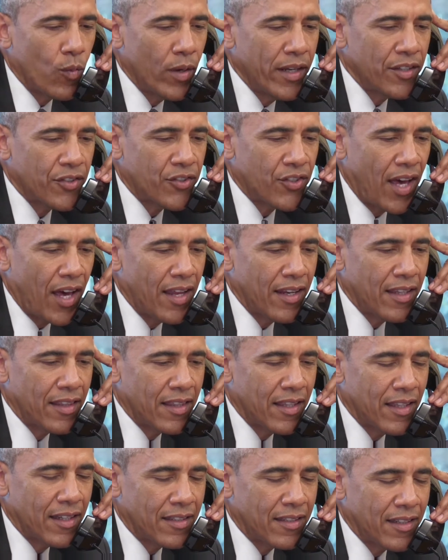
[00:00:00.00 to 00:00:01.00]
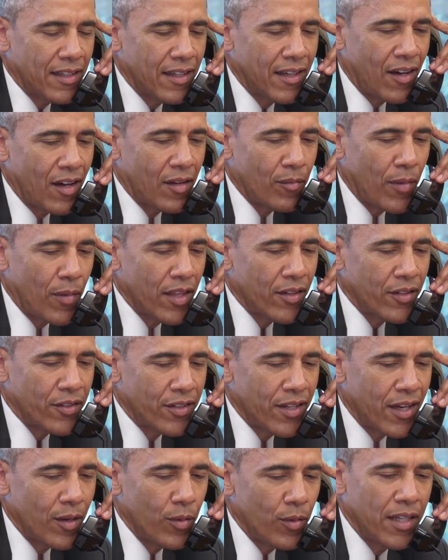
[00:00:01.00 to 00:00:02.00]
We decided that on
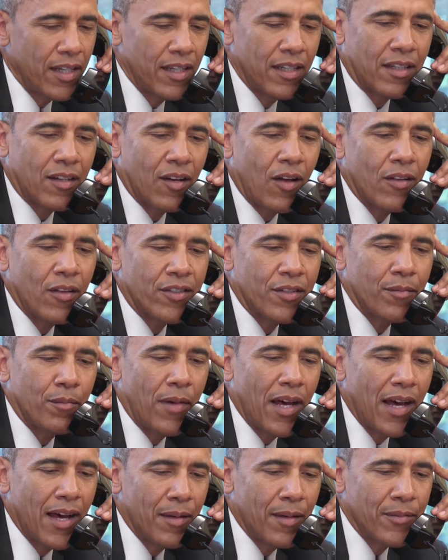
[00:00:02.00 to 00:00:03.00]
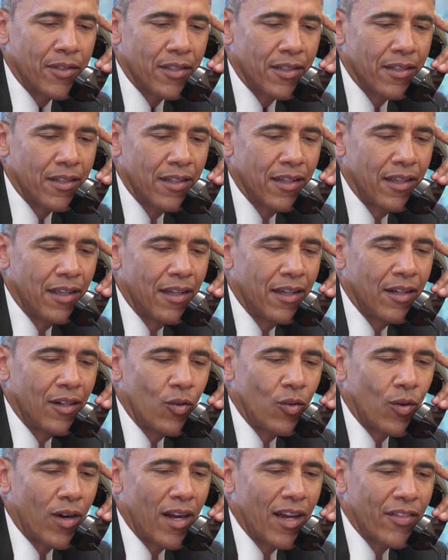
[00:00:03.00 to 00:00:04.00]
Mother's Day, we need to call some moms
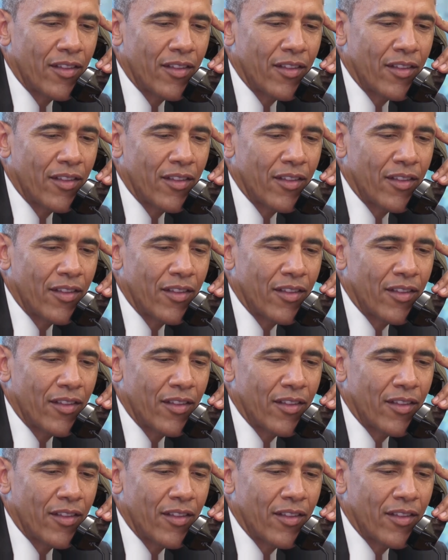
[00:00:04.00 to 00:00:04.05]
who are...